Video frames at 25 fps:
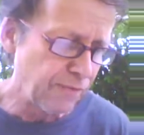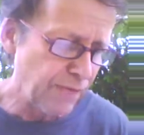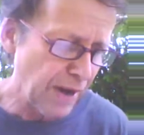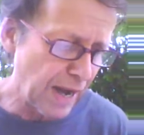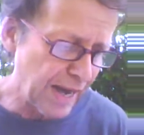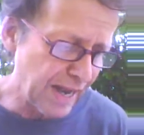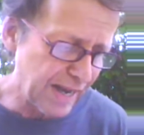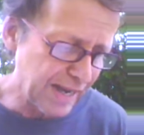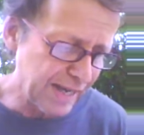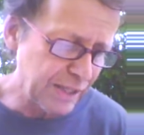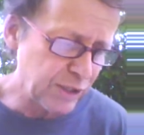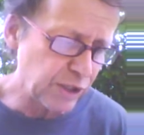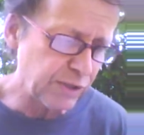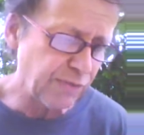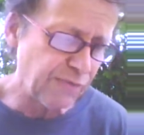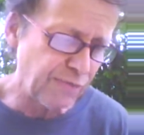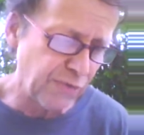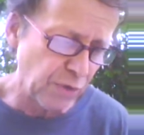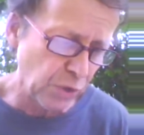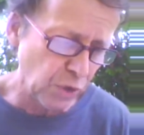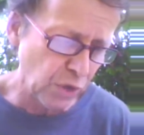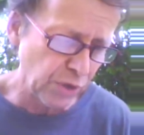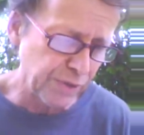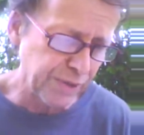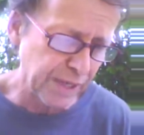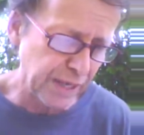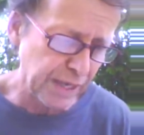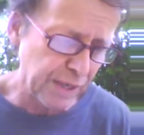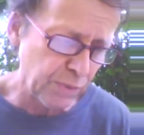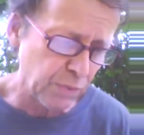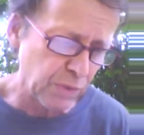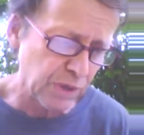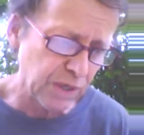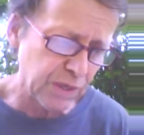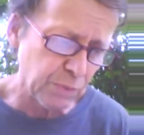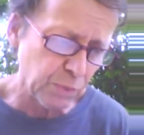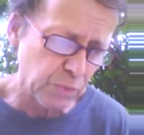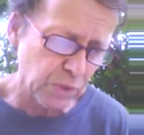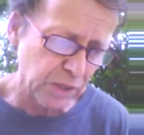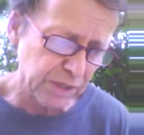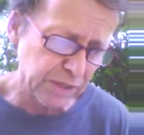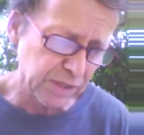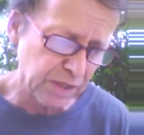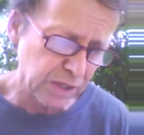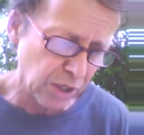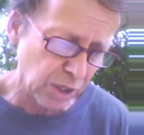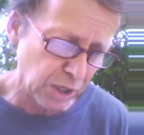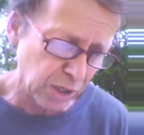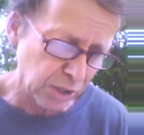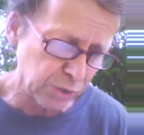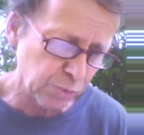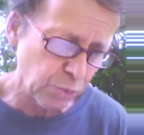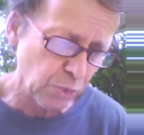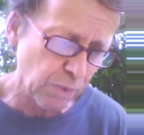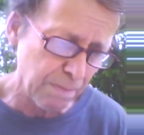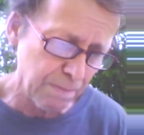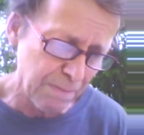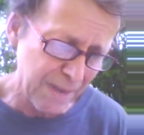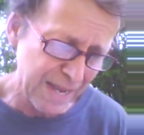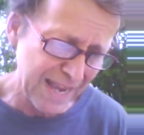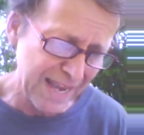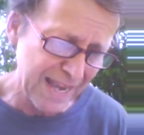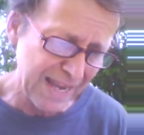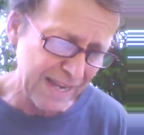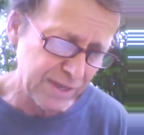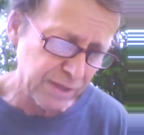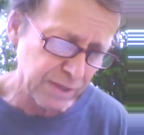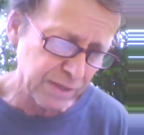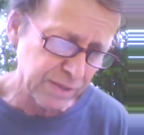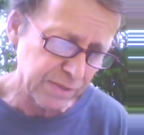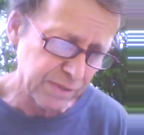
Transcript: At least 4 911 calls were made,